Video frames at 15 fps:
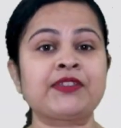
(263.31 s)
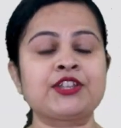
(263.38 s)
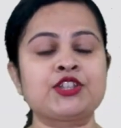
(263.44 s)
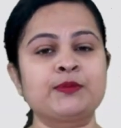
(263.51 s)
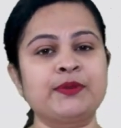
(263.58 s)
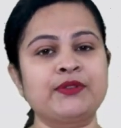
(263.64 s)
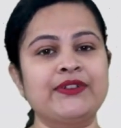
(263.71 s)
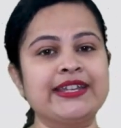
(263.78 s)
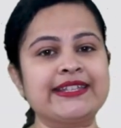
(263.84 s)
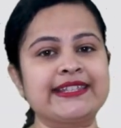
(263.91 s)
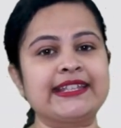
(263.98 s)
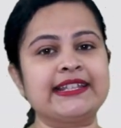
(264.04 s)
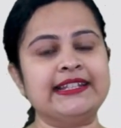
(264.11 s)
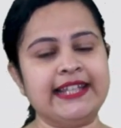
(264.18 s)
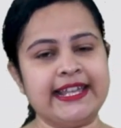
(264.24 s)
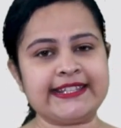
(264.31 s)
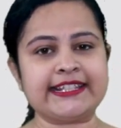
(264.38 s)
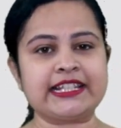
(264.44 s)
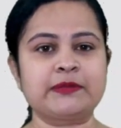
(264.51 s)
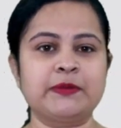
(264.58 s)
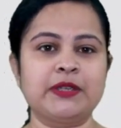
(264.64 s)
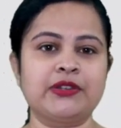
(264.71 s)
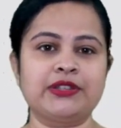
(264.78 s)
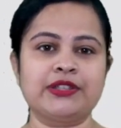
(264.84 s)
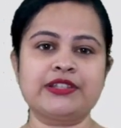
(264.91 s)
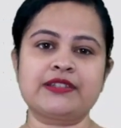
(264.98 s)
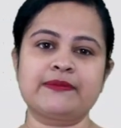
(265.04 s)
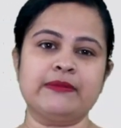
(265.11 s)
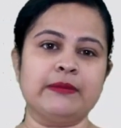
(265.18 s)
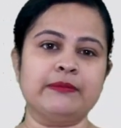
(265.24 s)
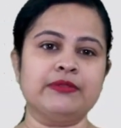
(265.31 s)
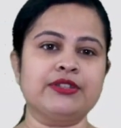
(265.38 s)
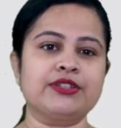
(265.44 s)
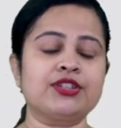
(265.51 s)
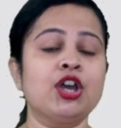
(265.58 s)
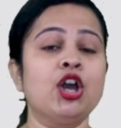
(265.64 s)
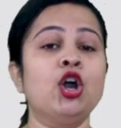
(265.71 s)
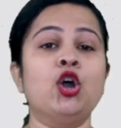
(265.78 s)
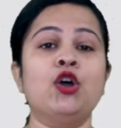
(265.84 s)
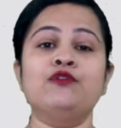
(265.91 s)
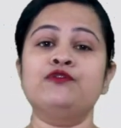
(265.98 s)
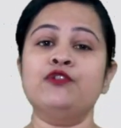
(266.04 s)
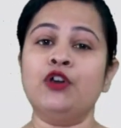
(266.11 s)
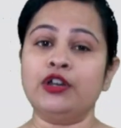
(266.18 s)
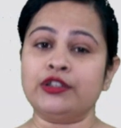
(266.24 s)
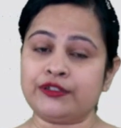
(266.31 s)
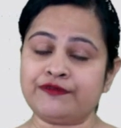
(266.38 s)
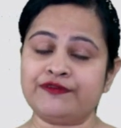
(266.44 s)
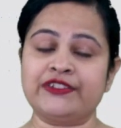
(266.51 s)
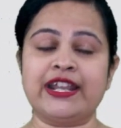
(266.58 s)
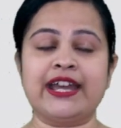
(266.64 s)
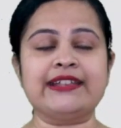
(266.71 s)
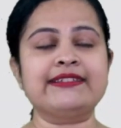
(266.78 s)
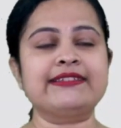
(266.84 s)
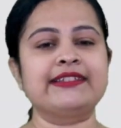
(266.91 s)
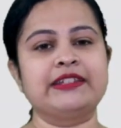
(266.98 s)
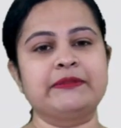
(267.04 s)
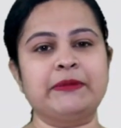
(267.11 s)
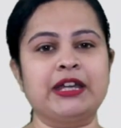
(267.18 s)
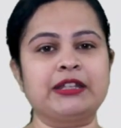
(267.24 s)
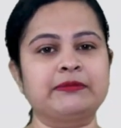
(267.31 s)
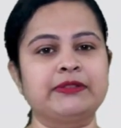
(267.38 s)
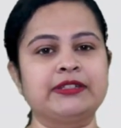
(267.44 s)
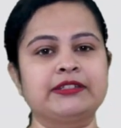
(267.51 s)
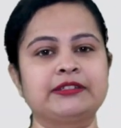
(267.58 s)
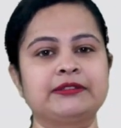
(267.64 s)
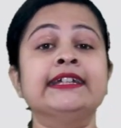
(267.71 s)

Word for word: supervising less experienced members of the finance department.